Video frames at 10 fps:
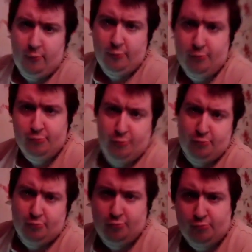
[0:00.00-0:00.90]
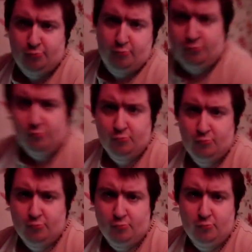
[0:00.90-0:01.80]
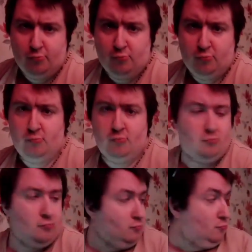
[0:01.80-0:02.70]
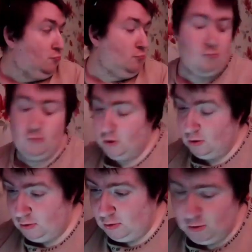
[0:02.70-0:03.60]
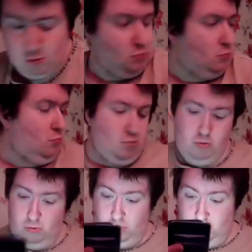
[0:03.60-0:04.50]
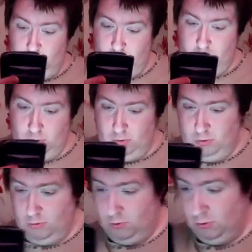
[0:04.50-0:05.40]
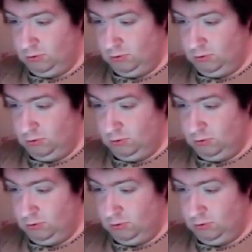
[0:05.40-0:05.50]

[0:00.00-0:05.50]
left. Left a bit, right a bit, up a bit, left it up, no one's there. And now he looks